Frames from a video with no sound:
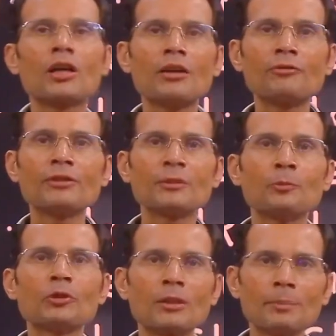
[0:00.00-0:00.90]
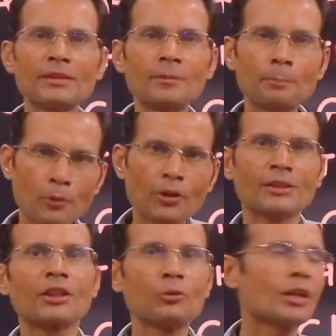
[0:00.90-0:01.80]
cough with sputum, it's a
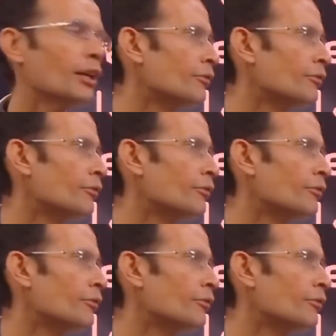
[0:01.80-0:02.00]
productive